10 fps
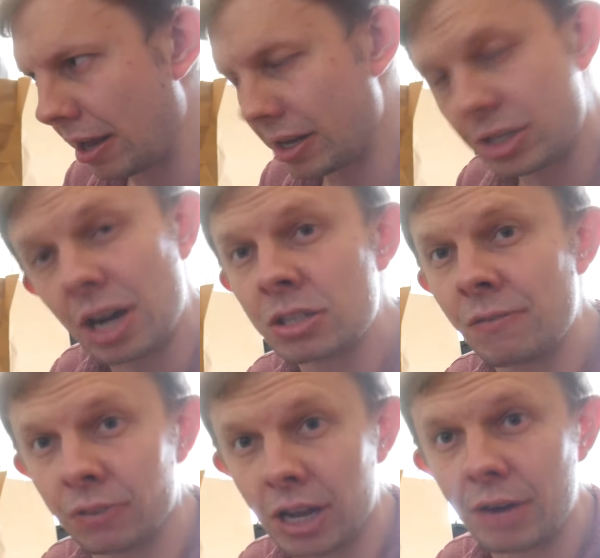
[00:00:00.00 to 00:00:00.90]
it's got
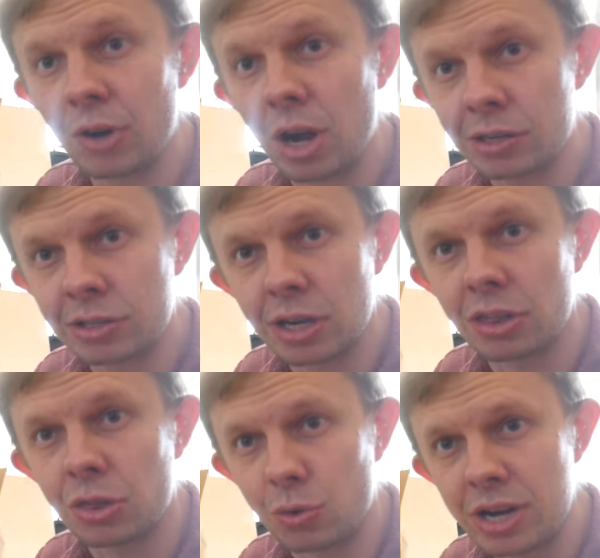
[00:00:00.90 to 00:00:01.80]
some flavor. I'll say
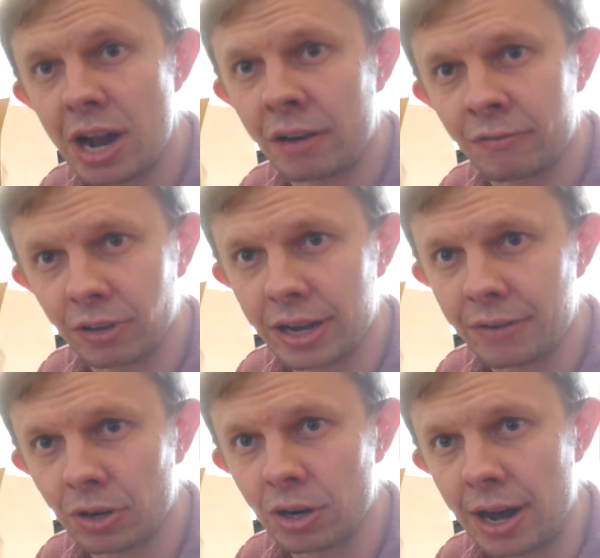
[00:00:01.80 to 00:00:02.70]
a three on
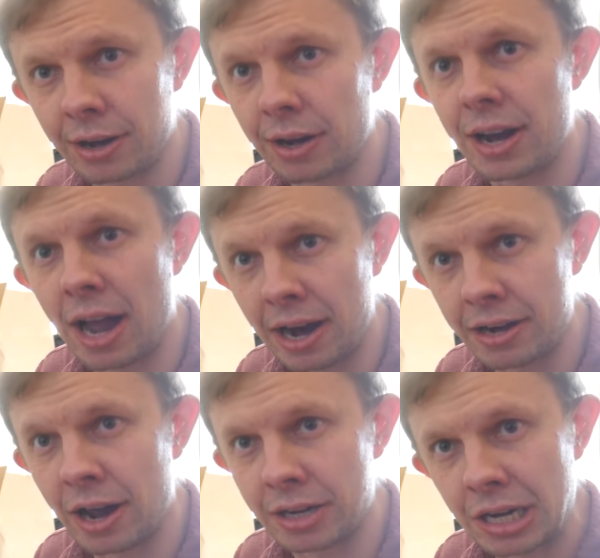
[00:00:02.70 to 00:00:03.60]
flavor and a
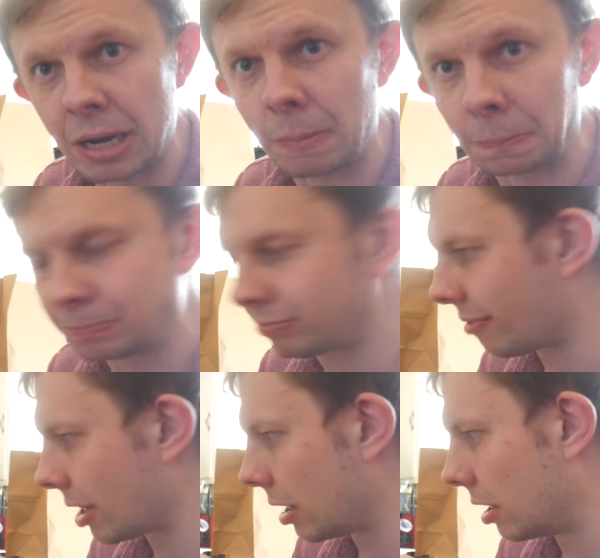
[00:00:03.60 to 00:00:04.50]
nine on heat.
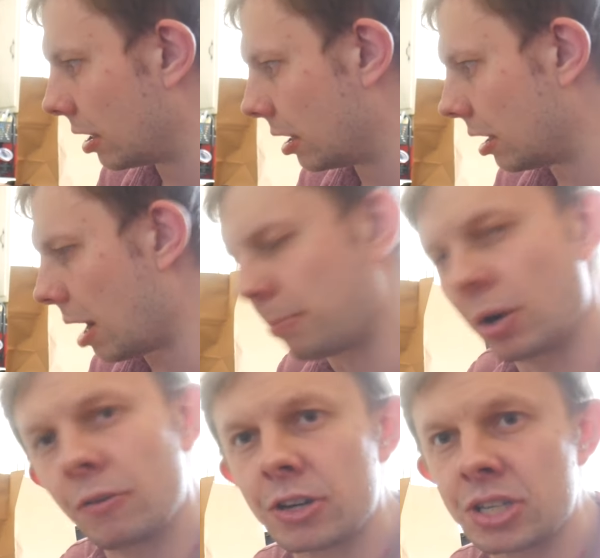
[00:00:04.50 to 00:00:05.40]
A
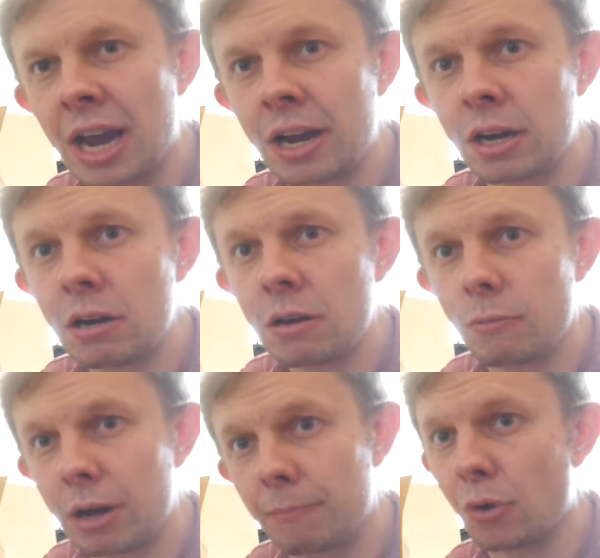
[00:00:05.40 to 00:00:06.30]
perfect ten,
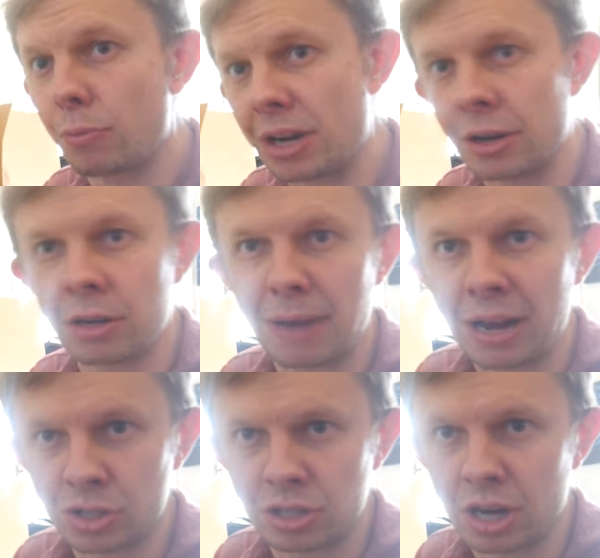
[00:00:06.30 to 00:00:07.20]
we'd both be
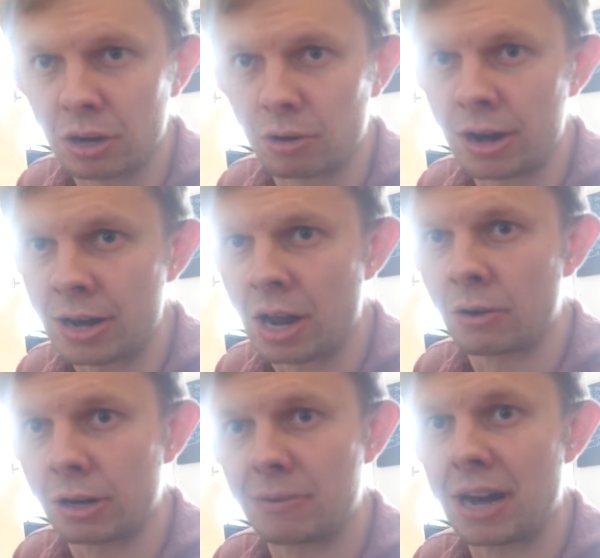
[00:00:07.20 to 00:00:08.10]
incapacitated right
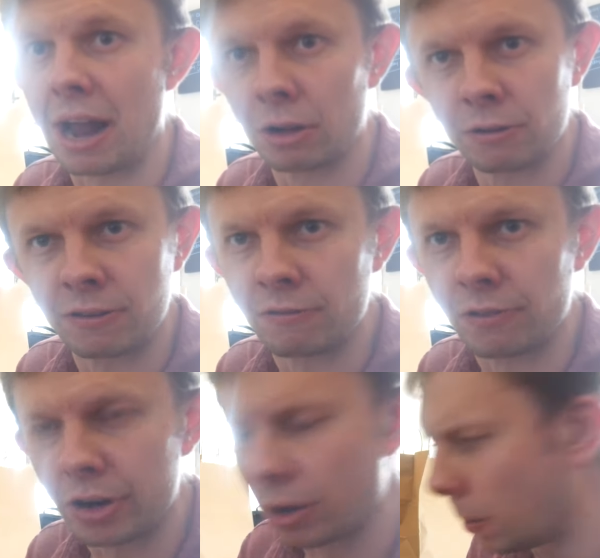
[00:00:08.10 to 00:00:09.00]
now. It'd be elephant
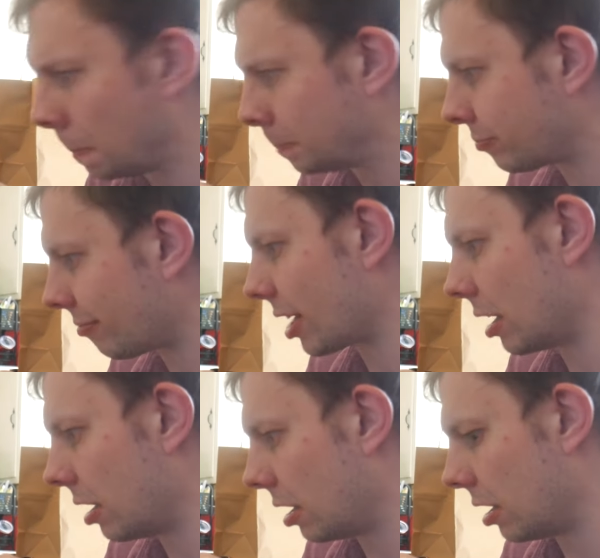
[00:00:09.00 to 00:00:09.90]
fire.
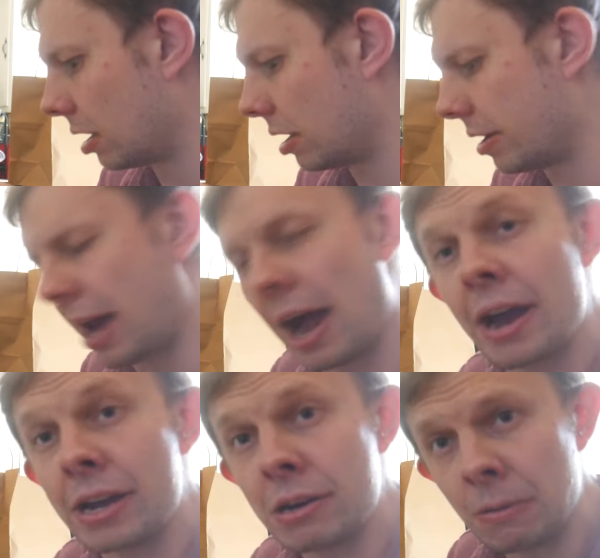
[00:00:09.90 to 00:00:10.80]

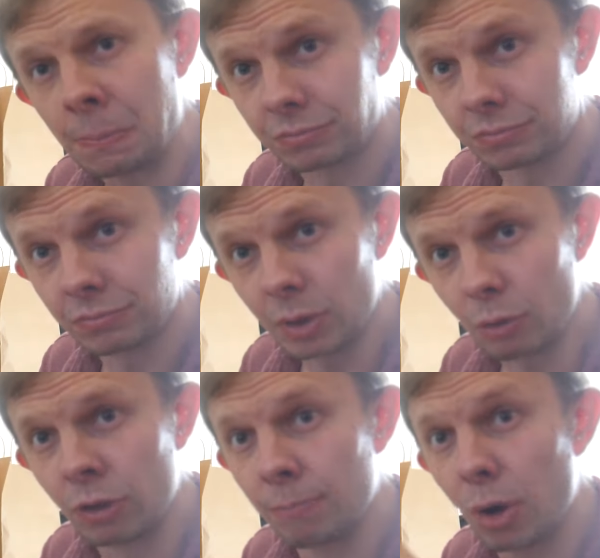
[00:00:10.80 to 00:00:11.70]
Nine,
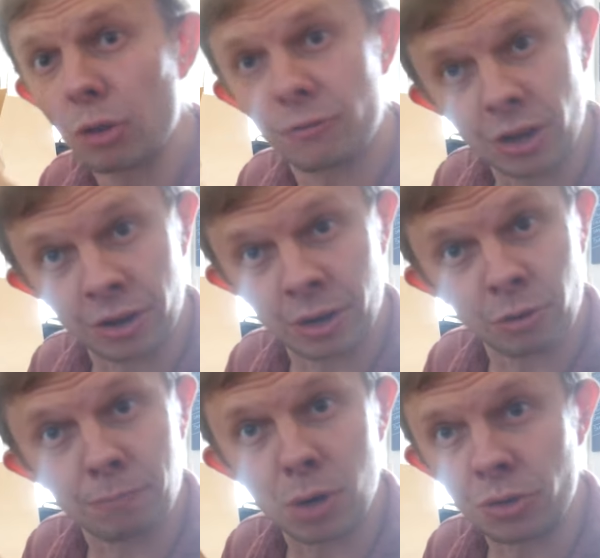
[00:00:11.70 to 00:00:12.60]
we're both feeling it.
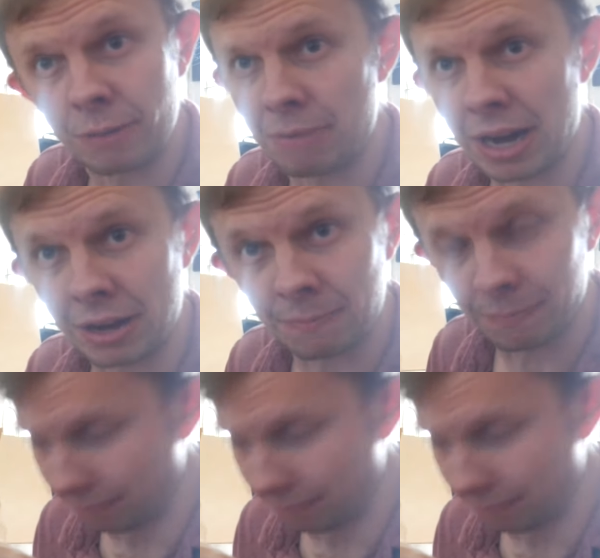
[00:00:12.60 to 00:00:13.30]
We're both in pain.